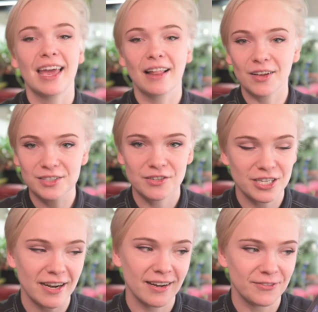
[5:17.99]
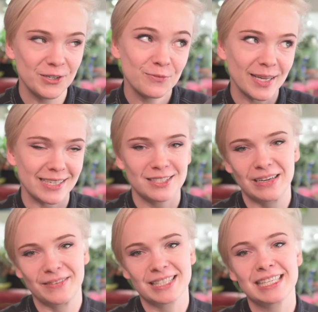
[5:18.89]
and I'll also share a few of my least
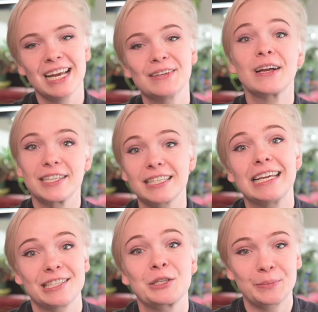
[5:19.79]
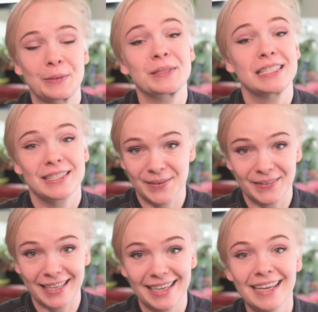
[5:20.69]
favorites for educational purposes
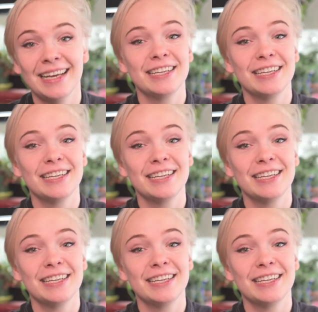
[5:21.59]
only.